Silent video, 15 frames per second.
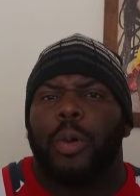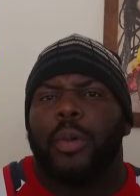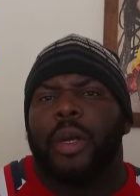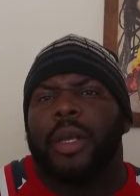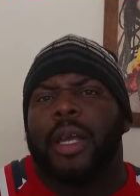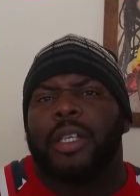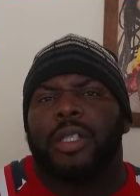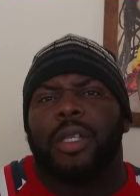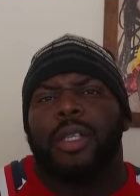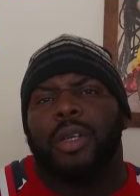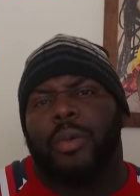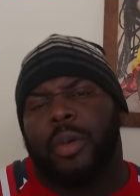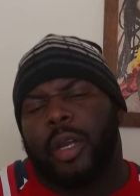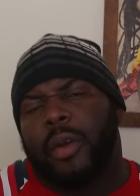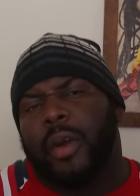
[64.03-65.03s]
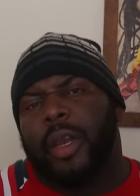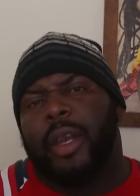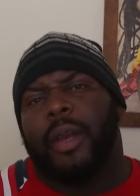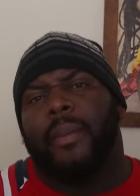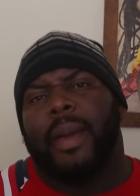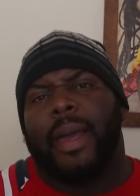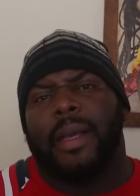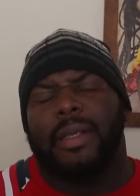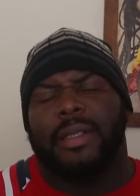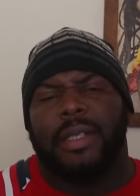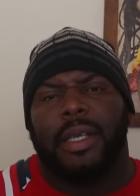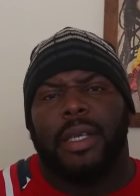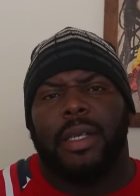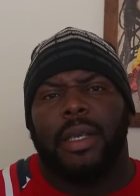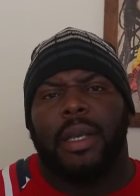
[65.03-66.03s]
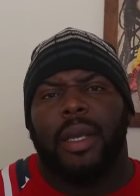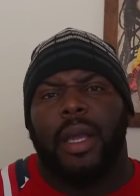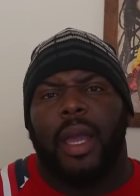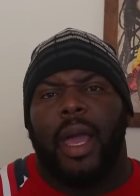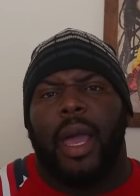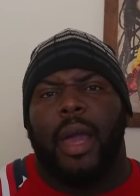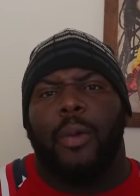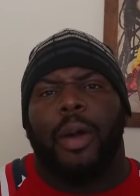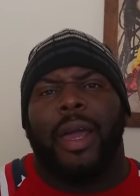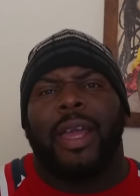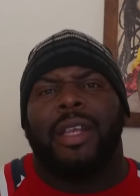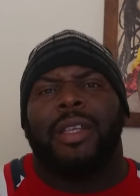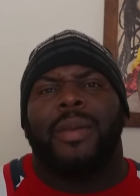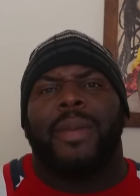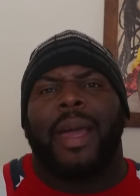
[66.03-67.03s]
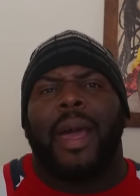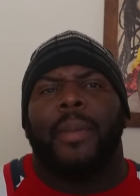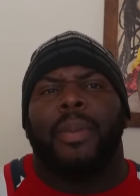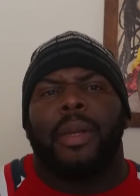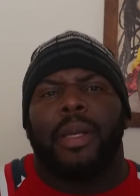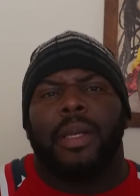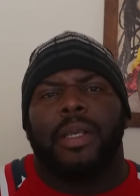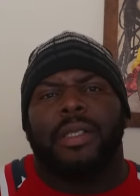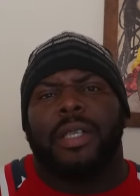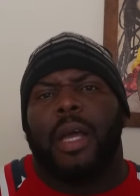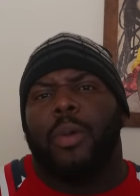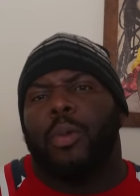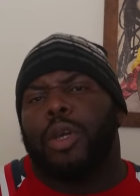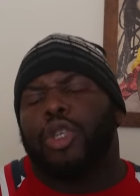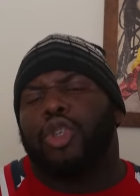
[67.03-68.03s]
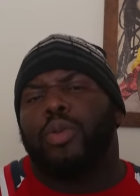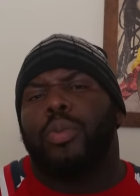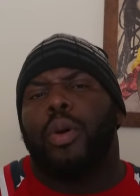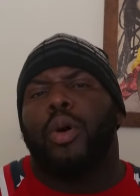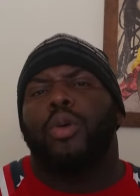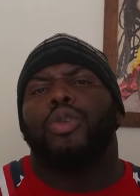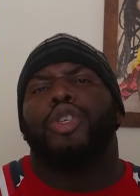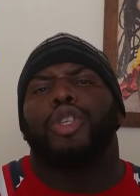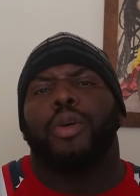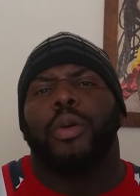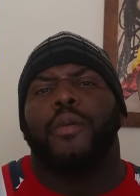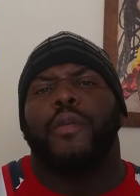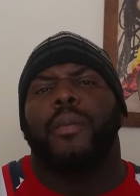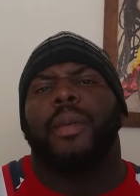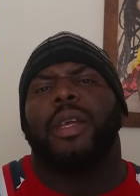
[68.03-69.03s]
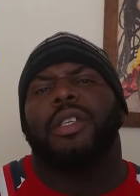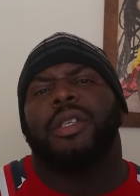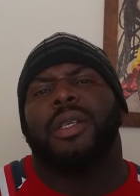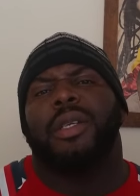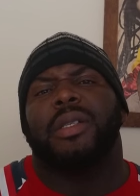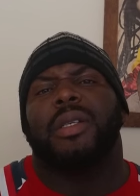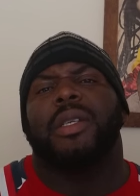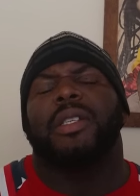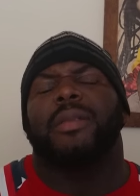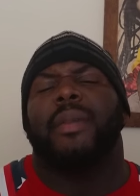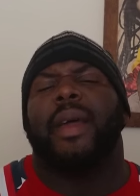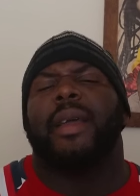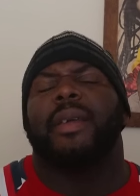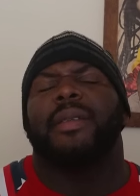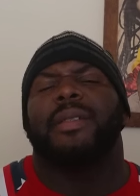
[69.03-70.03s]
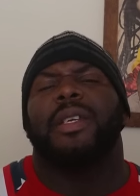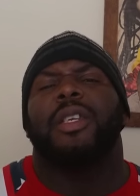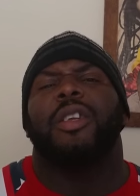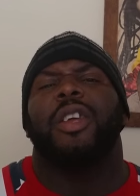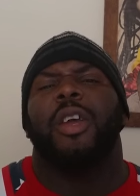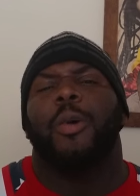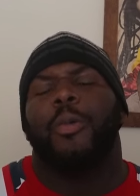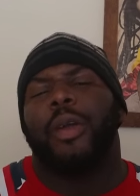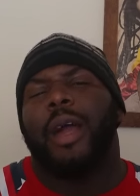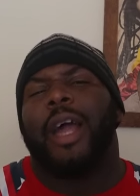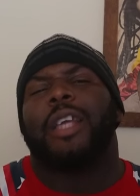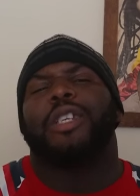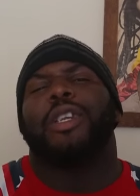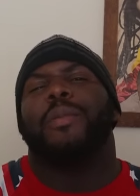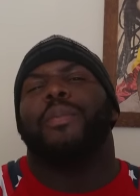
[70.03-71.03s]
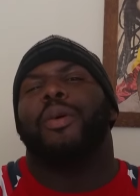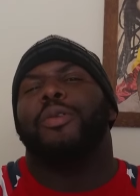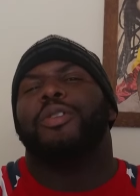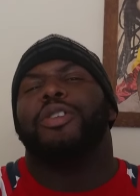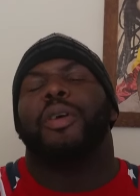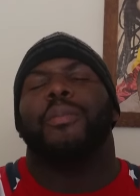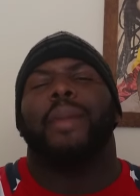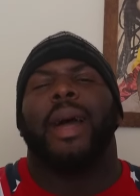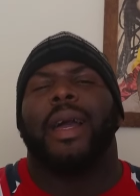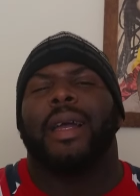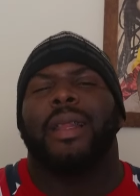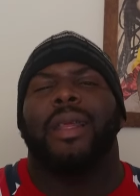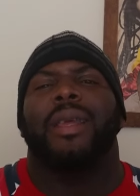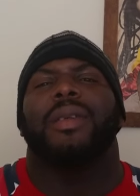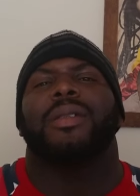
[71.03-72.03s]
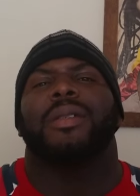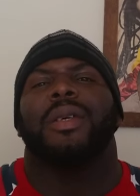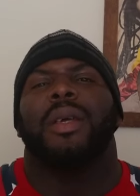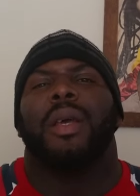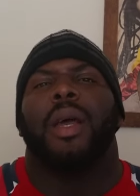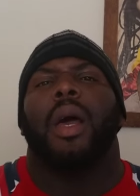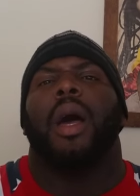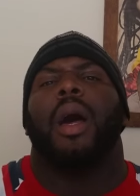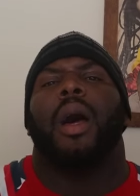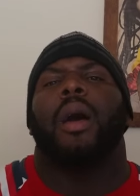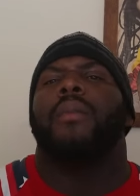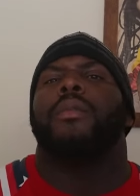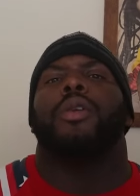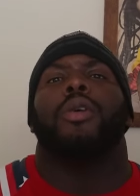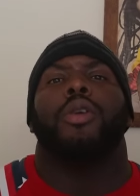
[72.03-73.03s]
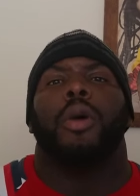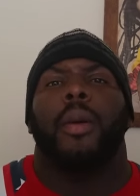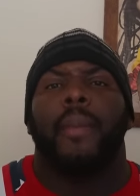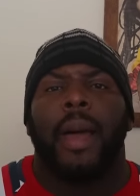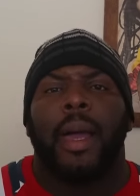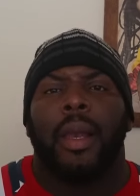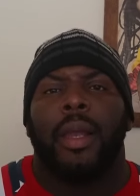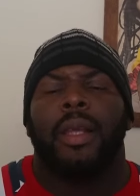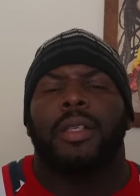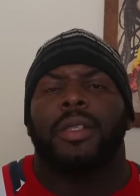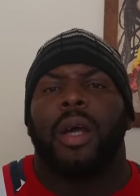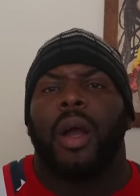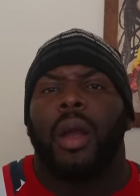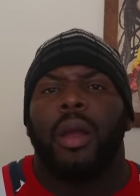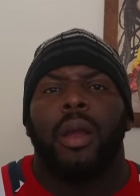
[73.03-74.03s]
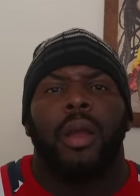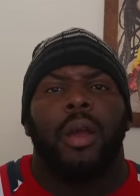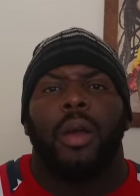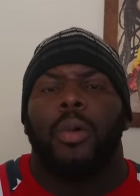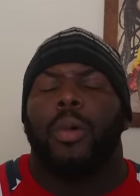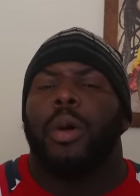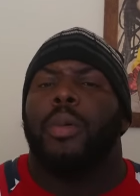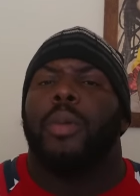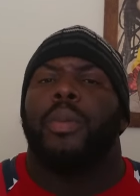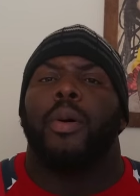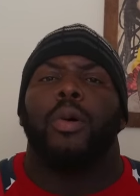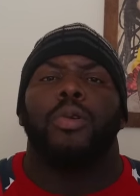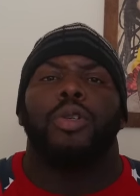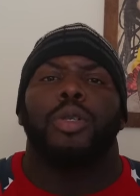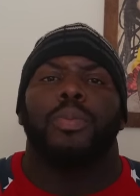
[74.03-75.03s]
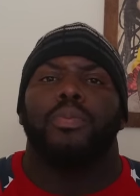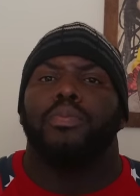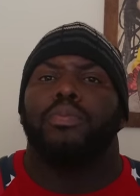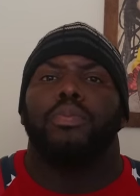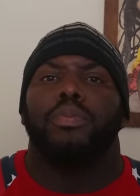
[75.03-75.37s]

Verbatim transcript: what we're actually doing we created a magazine and what end up happening is that once you post your information into this magazine we actually post your backlinks um, don't know what backlinks are well we post